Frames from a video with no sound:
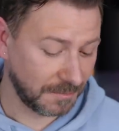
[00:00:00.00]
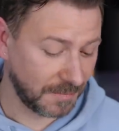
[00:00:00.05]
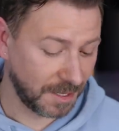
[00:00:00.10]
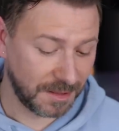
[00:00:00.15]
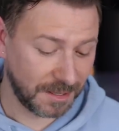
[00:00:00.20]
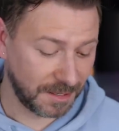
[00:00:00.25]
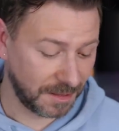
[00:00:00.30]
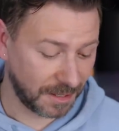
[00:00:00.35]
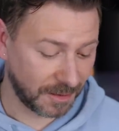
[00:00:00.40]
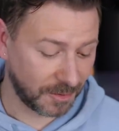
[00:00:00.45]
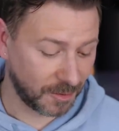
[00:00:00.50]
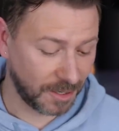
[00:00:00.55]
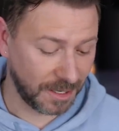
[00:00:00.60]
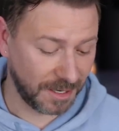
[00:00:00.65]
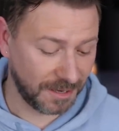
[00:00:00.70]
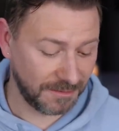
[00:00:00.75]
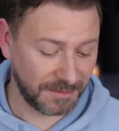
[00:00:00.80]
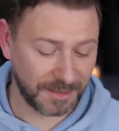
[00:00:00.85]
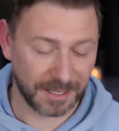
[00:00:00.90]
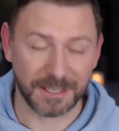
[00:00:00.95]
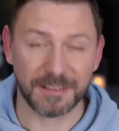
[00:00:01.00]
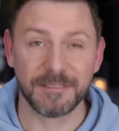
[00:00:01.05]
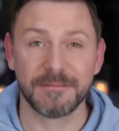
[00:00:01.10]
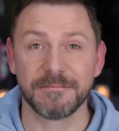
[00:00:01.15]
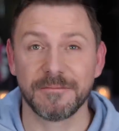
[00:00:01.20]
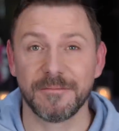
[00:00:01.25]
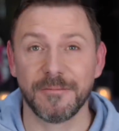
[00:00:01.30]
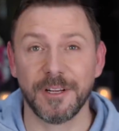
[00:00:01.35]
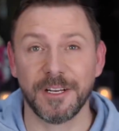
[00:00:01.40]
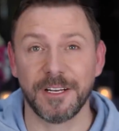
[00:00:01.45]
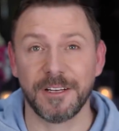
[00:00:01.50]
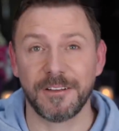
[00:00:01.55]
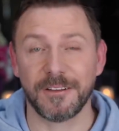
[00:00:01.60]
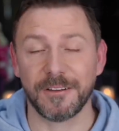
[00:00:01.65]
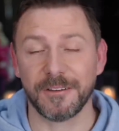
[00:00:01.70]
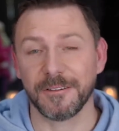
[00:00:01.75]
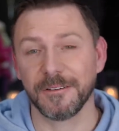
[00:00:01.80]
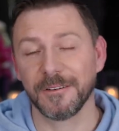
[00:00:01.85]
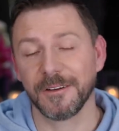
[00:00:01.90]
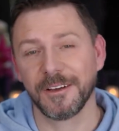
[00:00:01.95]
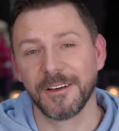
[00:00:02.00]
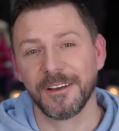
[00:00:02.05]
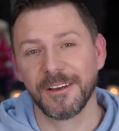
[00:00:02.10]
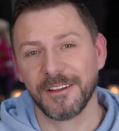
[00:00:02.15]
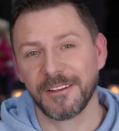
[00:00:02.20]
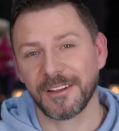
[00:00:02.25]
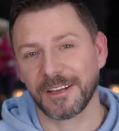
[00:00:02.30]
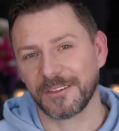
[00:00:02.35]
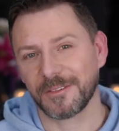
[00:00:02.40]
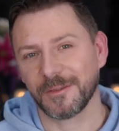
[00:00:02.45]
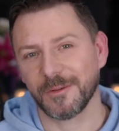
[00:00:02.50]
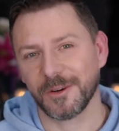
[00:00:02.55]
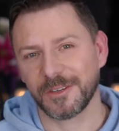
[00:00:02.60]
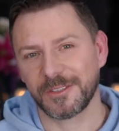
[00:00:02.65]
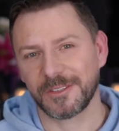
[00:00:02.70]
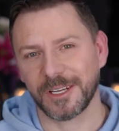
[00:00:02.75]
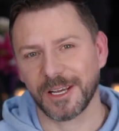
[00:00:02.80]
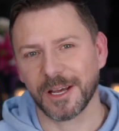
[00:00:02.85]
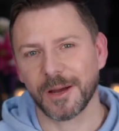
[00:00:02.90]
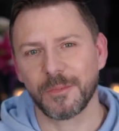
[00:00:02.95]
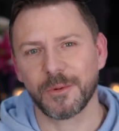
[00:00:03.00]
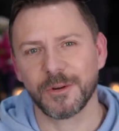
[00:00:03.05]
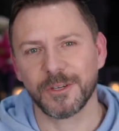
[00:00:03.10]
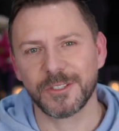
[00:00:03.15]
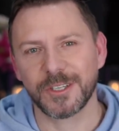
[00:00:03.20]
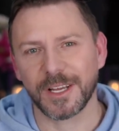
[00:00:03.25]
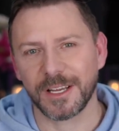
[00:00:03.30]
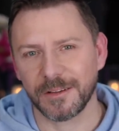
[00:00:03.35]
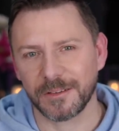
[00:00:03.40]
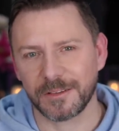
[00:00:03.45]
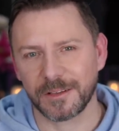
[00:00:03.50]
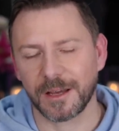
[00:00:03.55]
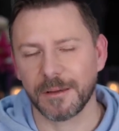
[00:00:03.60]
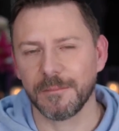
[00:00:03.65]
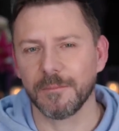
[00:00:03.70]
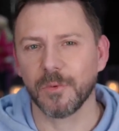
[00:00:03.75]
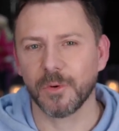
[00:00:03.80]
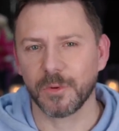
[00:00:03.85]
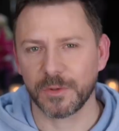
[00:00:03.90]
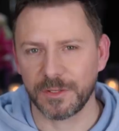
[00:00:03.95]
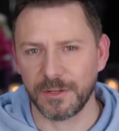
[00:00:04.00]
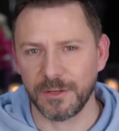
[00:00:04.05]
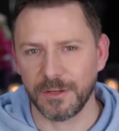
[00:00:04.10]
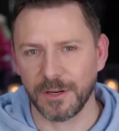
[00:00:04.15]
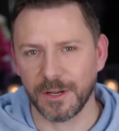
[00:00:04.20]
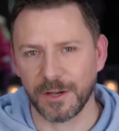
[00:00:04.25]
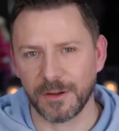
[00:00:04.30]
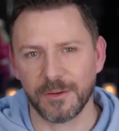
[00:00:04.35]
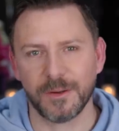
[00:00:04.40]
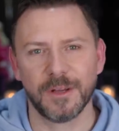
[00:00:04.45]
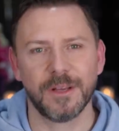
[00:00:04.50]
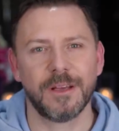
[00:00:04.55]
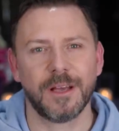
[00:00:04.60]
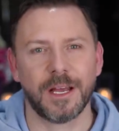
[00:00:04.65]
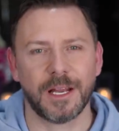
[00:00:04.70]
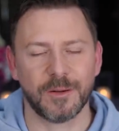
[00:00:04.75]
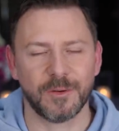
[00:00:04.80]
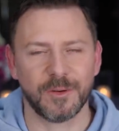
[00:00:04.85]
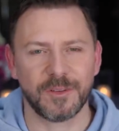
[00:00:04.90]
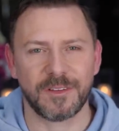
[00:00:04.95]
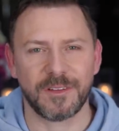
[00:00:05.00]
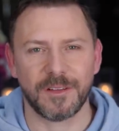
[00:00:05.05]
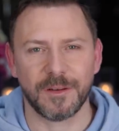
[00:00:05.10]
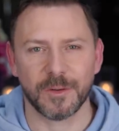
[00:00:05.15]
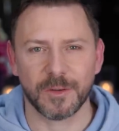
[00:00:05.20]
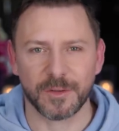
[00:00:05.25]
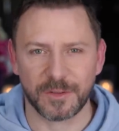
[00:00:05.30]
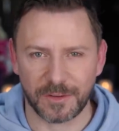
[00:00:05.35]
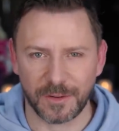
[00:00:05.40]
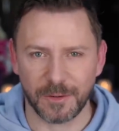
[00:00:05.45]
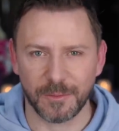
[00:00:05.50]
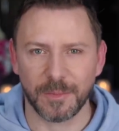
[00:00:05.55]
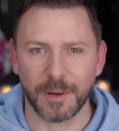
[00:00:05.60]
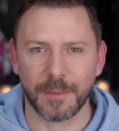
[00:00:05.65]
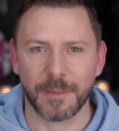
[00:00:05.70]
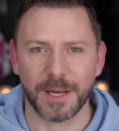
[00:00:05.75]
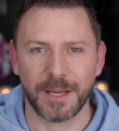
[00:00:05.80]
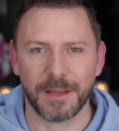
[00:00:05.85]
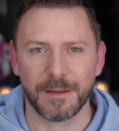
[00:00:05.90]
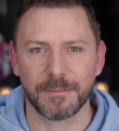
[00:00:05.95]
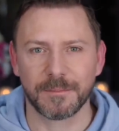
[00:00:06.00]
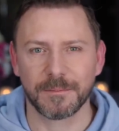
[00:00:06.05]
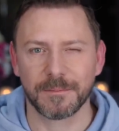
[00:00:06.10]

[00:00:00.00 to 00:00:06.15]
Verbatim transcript: I think they're quite lovely, really do. Thanks for watching. I appreciate your time more than you know, and I will see you all soon. Bye bye.